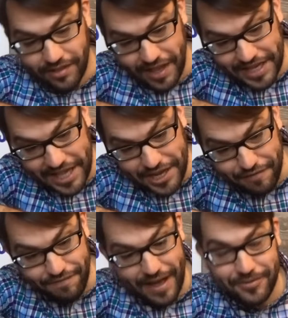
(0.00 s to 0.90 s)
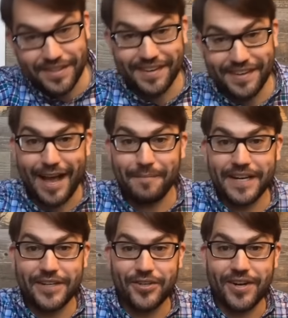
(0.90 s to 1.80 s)
like in a fountain. I'm
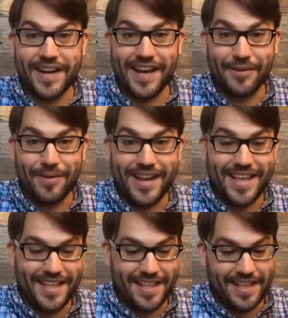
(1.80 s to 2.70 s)
gonna turn it on, ready?